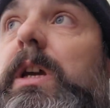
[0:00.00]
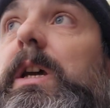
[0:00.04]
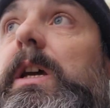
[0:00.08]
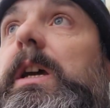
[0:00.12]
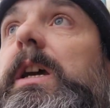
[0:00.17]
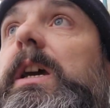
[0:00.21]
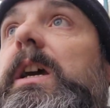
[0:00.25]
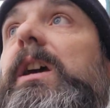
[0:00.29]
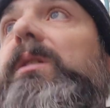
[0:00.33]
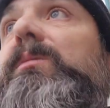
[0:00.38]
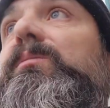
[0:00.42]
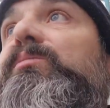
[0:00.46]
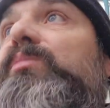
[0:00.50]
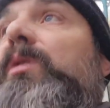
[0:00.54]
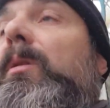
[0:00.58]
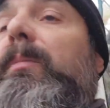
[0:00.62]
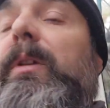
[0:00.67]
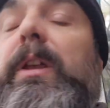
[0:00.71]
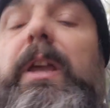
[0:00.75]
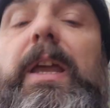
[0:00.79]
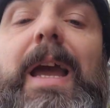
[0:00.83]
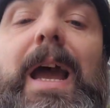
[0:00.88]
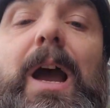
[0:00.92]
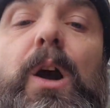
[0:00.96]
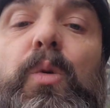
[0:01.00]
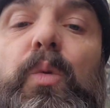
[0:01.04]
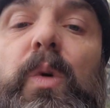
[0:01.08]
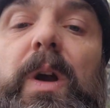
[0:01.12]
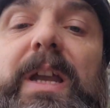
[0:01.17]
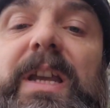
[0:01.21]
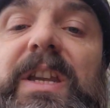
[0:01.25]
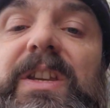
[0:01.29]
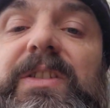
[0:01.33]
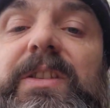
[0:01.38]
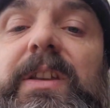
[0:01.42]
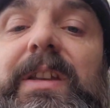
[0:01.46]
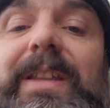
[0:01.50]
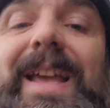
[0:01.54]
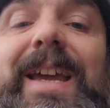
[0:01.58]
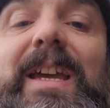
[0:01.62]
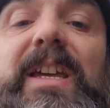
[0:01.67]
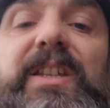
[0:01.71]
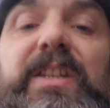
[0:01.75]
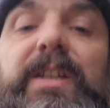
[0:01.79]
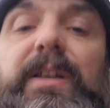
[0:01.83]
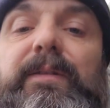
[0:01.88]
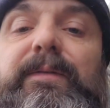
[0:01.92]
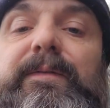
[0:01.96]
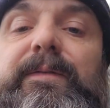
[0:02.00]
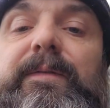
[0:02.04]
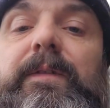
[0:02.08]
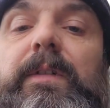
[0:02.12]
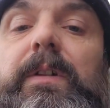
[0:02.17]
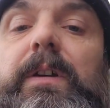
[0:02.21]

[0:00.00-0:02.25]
probably outweighs the negative